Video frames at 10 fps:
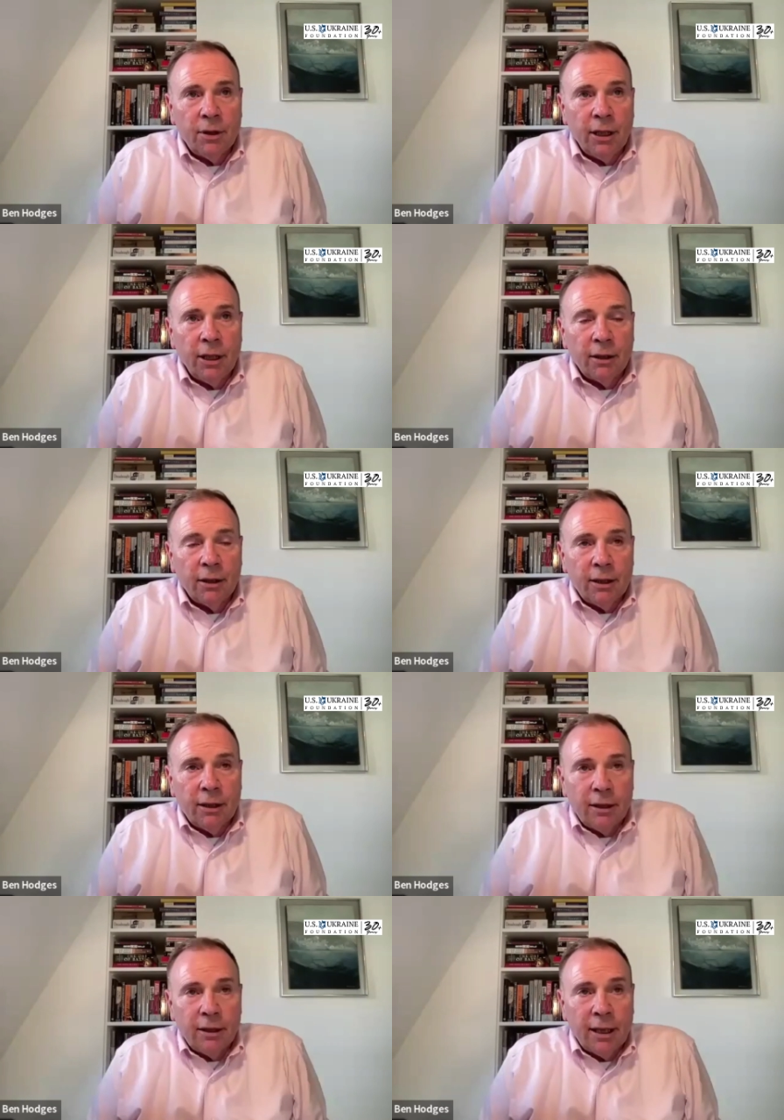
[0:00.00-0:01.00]

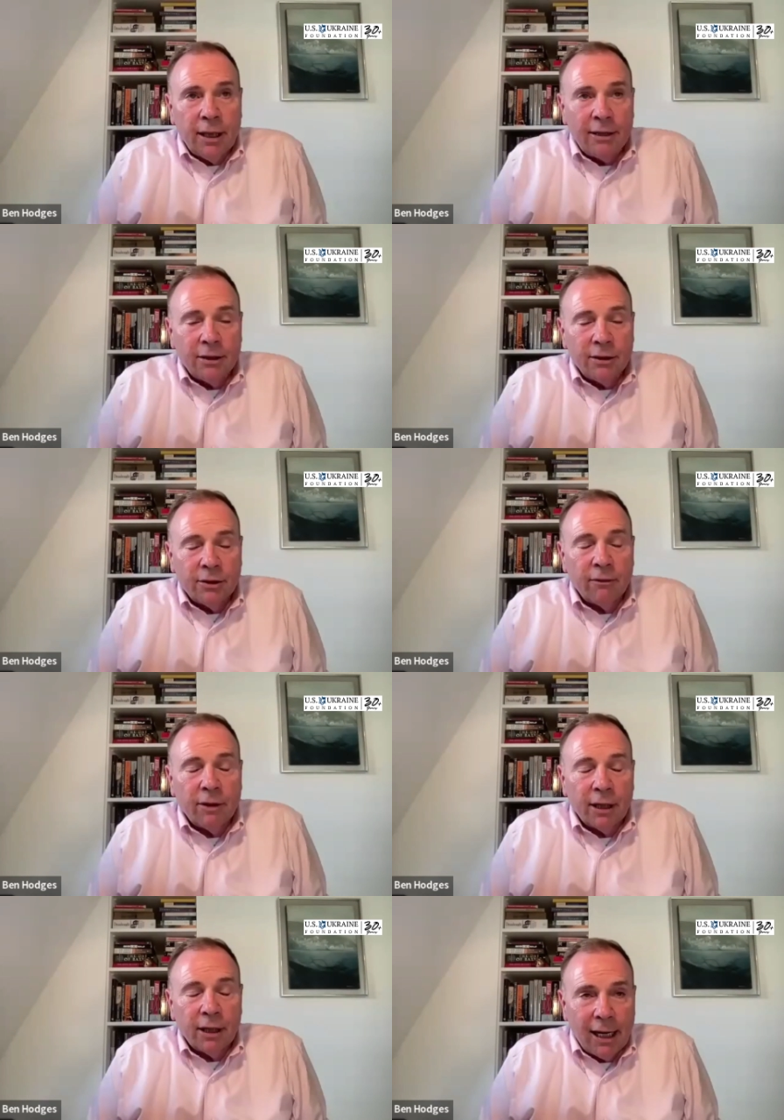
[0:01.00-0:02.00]
the nations
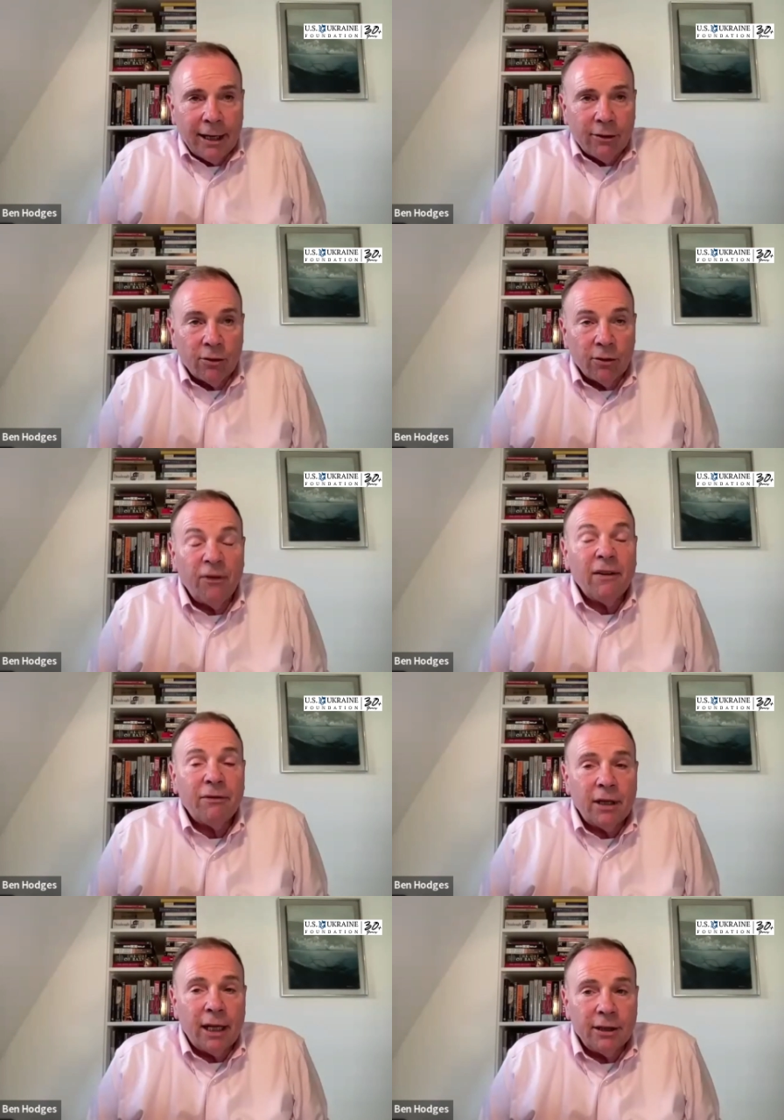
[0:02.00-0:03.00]
of the alliance, the
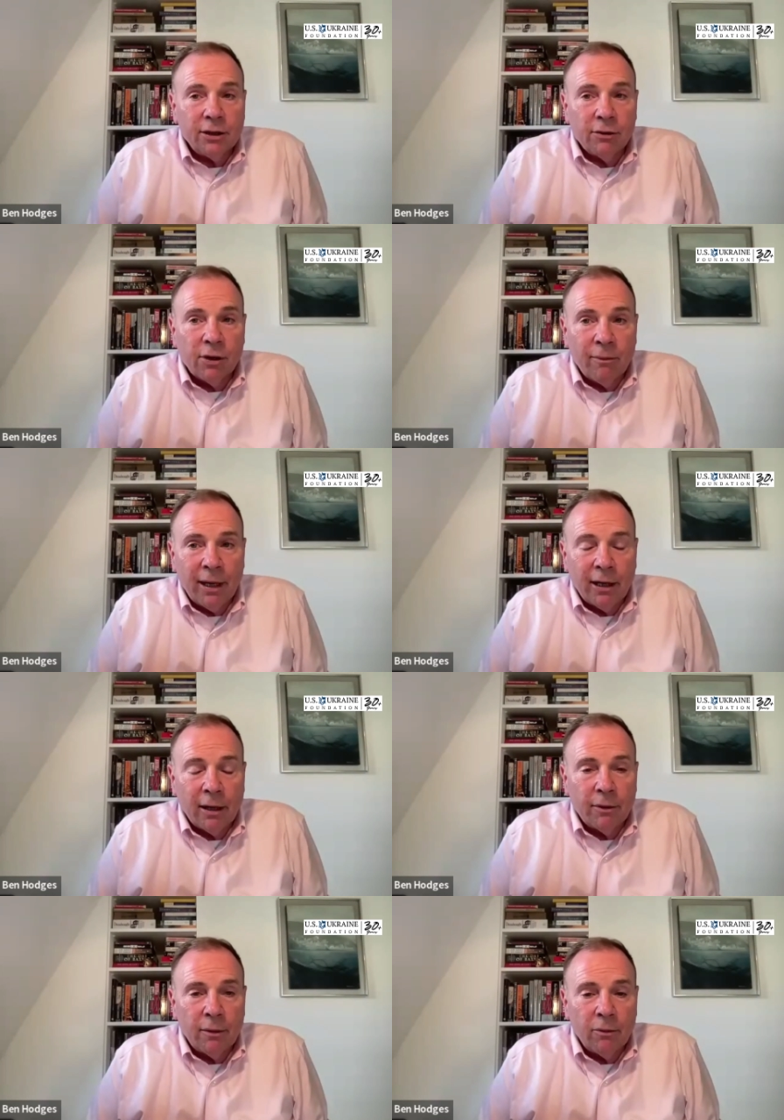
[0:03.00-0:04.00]
50 nations that make
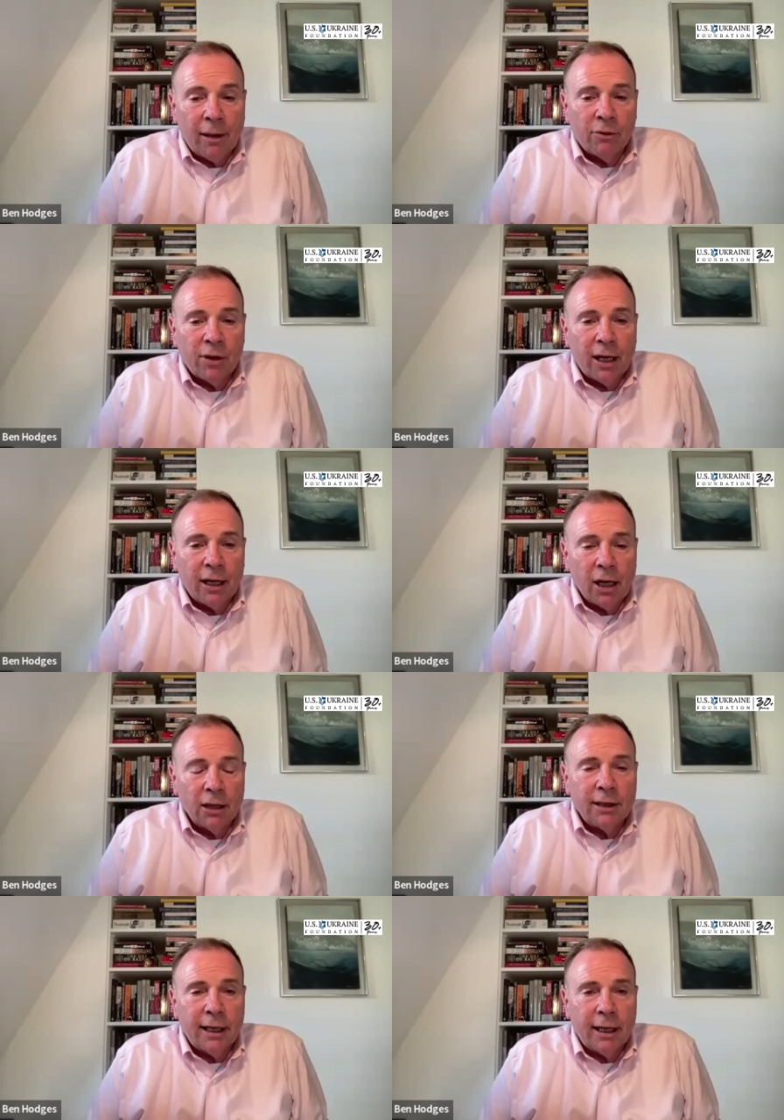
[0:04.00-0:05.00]
up the Ramstein
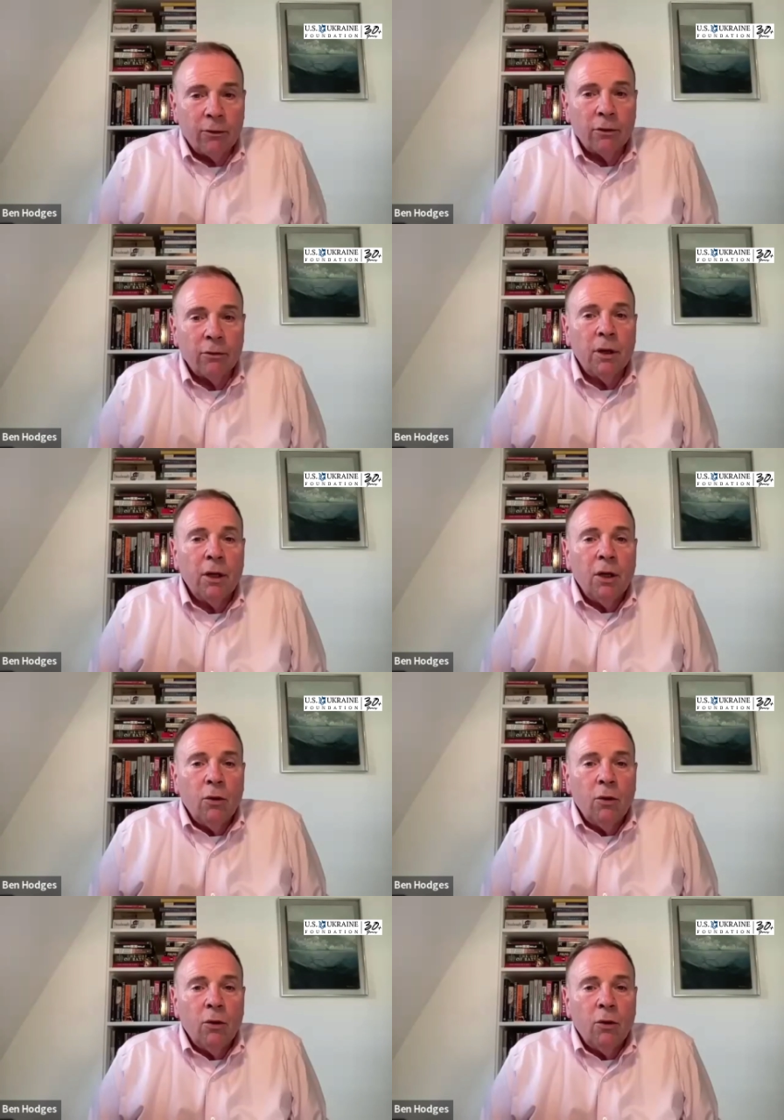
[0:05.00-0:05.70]
Contact Group,